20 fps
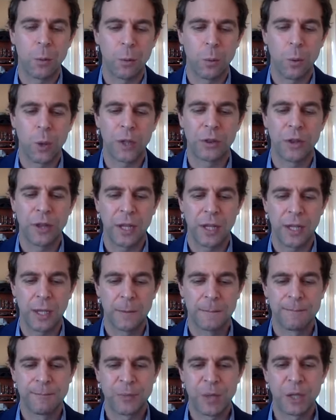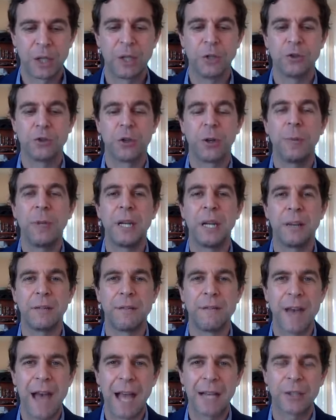what the contributing
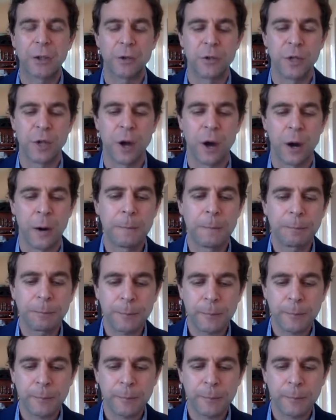factors are.